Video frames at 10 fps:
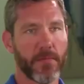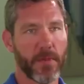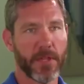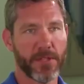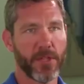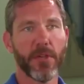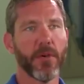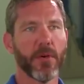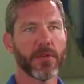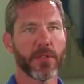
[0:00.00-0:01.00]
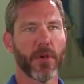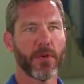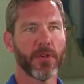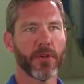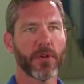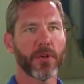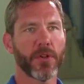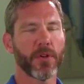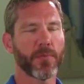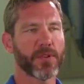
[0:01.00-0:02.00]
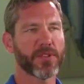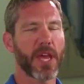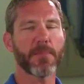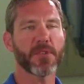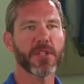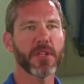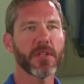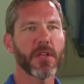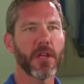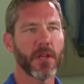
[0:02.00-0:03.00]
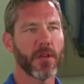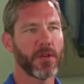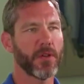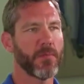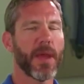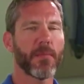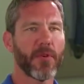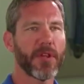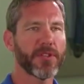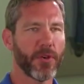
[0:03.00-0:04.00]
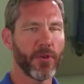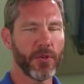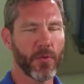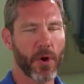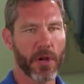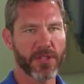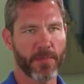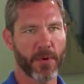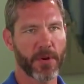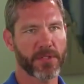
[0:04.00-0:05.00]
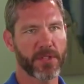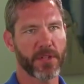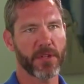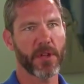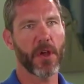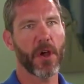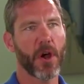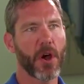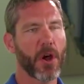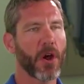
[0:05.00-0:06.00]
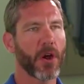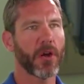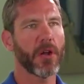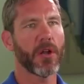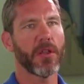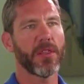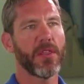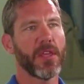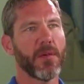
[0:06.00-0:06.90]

is you. So your perception, your memories, who you are as a person are the